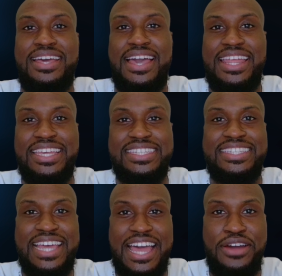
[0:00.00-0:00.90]
And it's
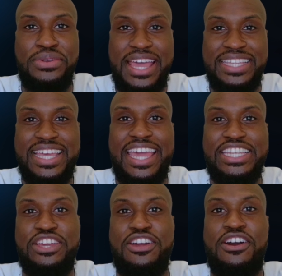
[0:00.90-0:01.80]
TauNet,
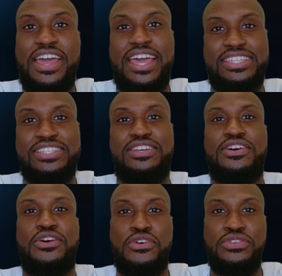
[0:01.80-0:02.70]
AGRS,
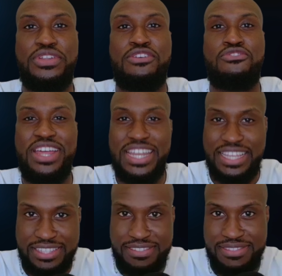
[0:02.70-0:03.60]
on
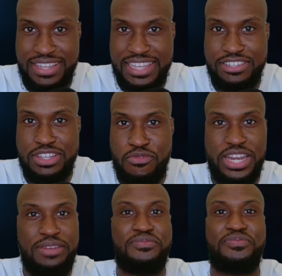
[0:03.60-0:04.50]
Reddit. That's our
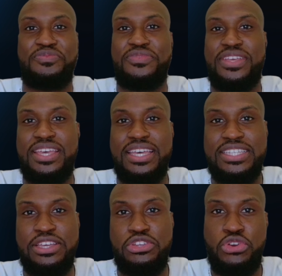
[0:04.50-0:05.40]
subreddit.
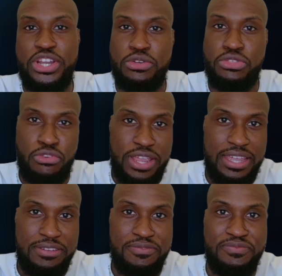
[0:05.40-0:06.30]
So join our
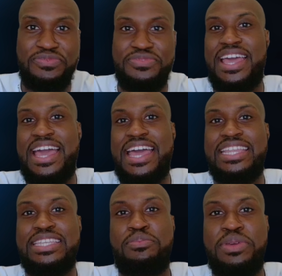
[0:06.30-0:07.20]
free
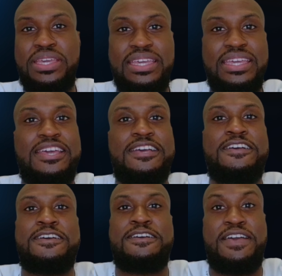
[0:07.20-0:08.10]
and be
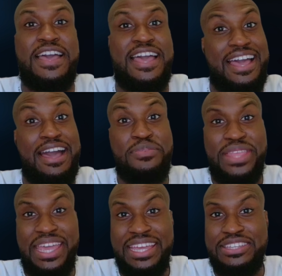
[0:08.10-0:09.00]

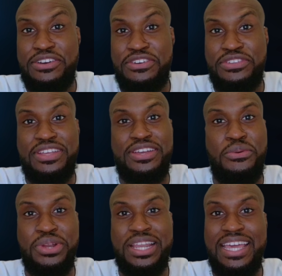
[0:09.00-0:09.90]
updated on
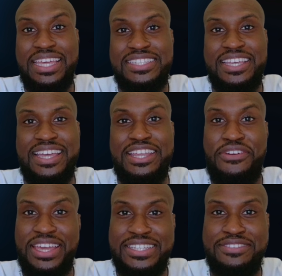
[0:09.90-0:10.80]
all the latest and the
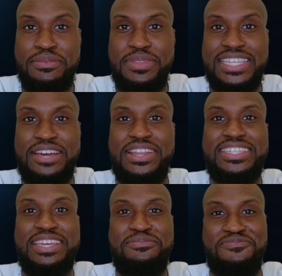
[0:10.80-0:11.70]
greatest from the
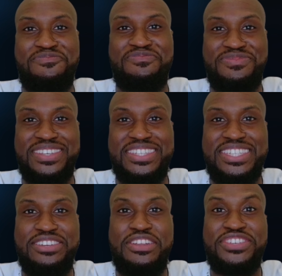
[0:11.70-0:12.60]
TauNet team.
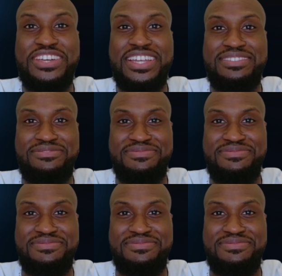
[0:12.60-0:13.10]
See you on the other side.